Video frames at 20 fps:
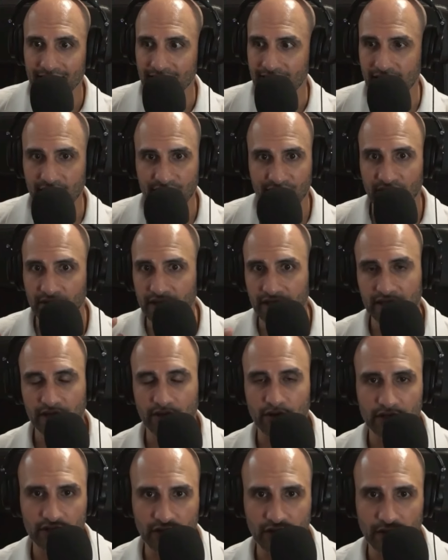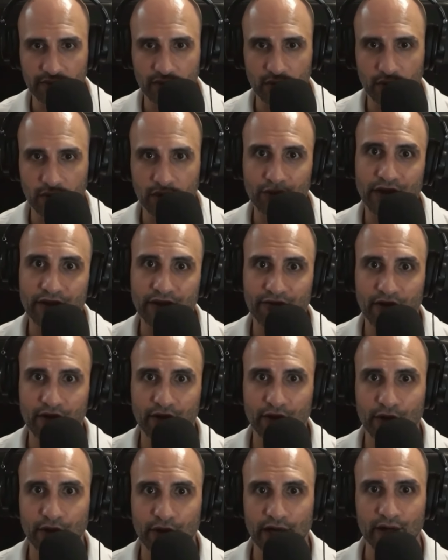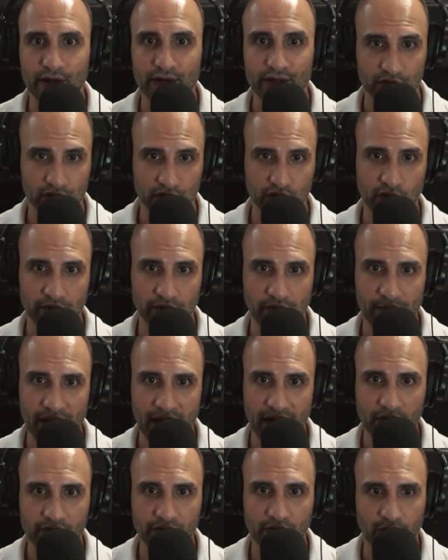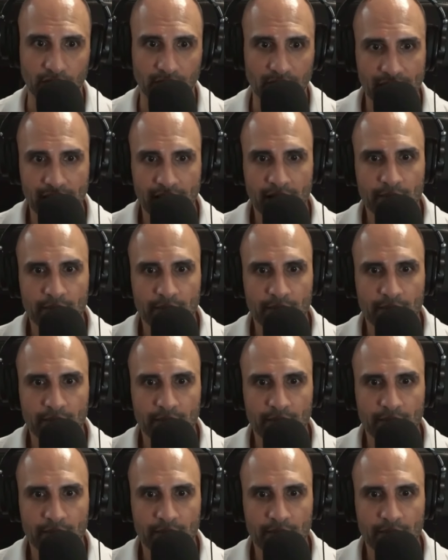They felt like they were on top of the world. They felt like they're extremely powerful.